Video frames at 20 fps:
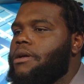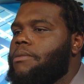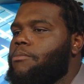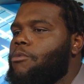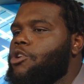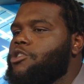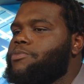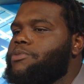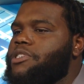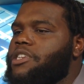
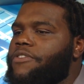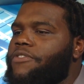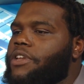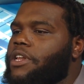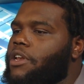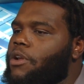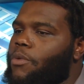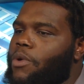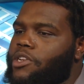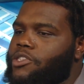more
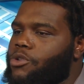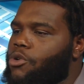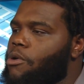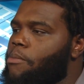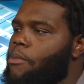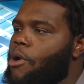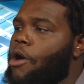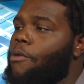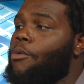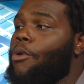specifically the ones who are
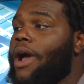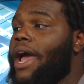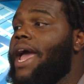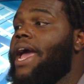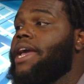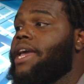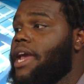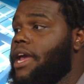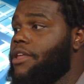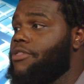mobile
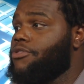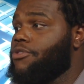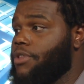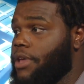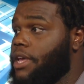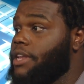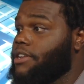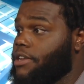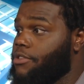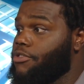and can
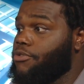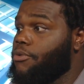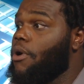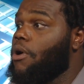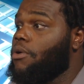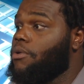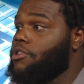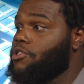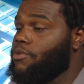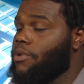and can
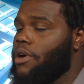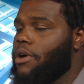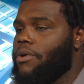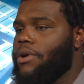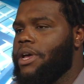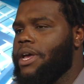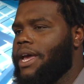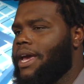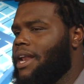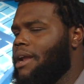throw as well.
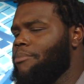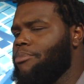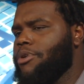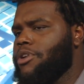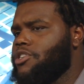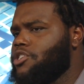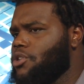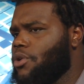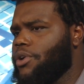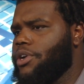And I'm
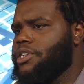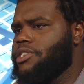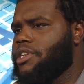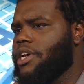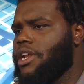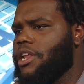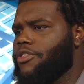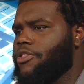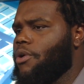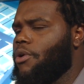pretty sure he's
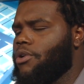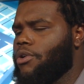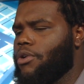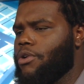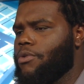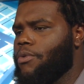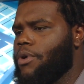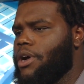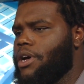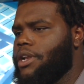good at throwing on
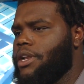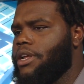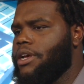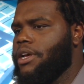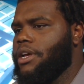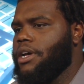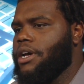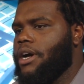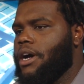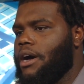the run,
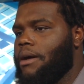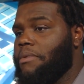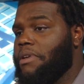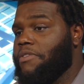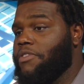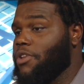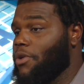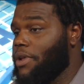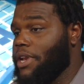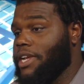um,
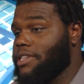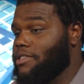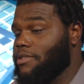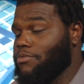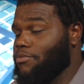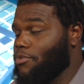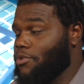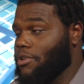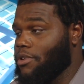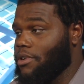even though he
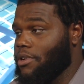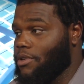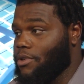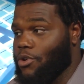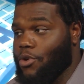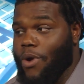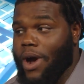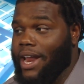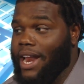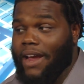doesn't
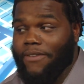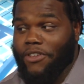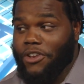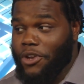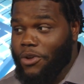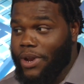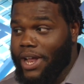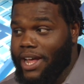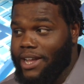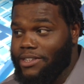quite have to
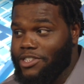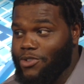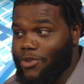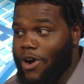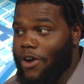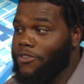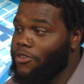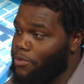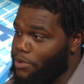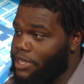do that too
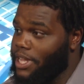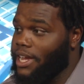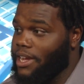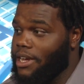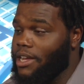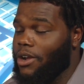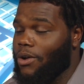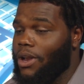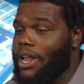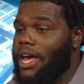often with that
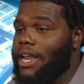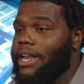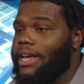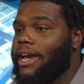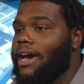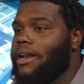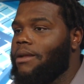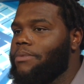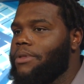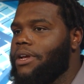good old line they
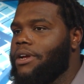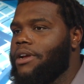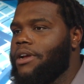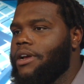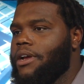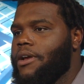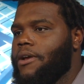got up there.